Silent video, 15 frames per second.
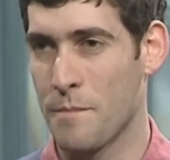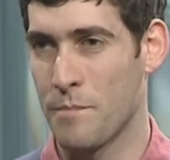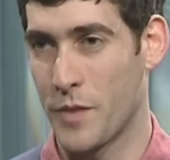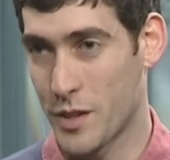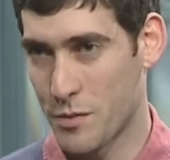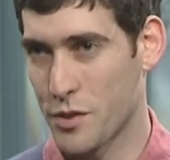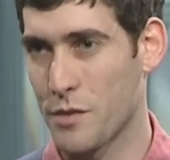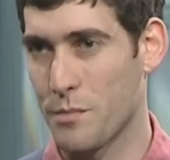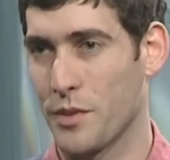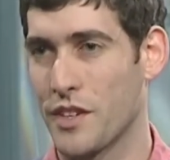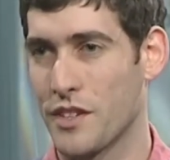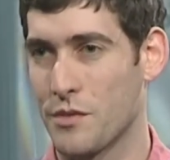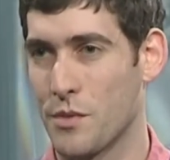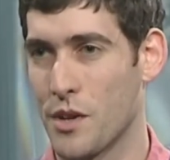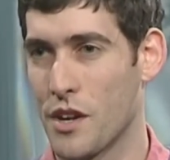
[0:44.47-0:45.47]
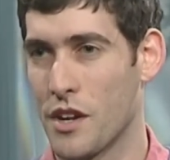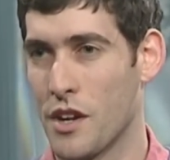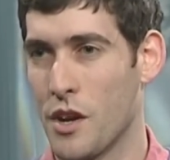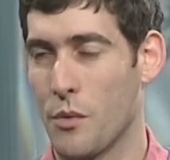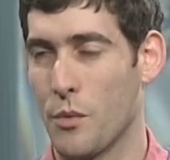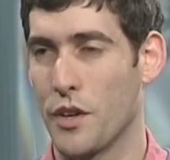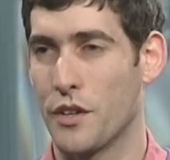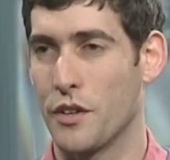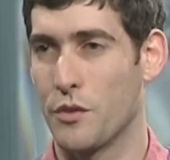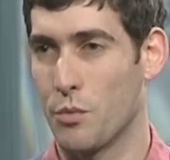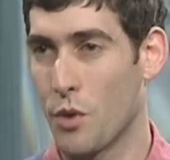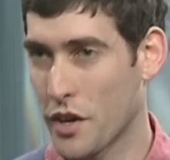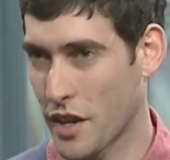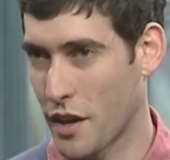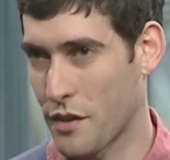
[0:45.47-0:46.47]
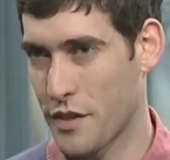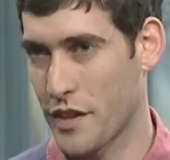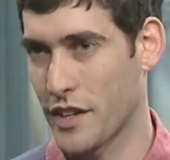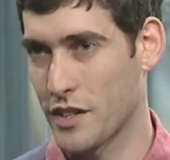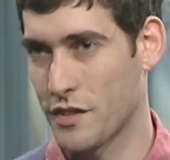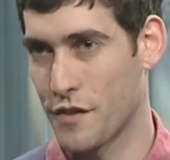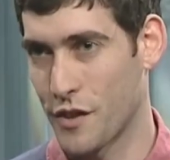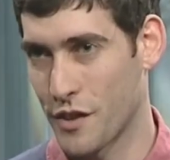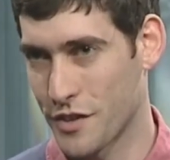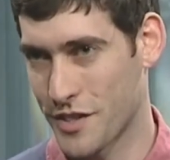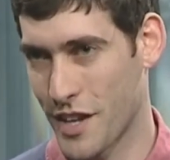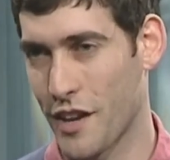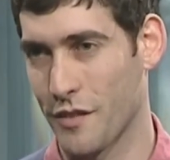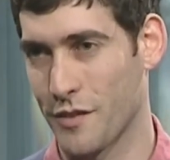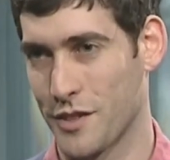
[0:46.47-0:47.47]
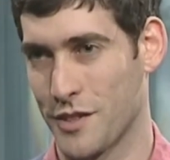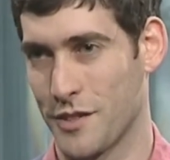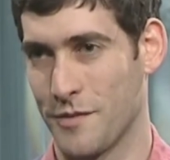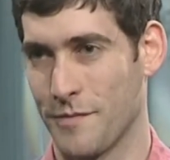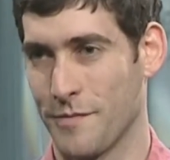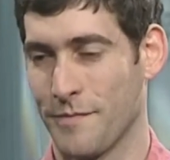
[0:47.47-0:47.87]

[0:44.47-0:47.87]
This was a place where we could work out things for ourselves.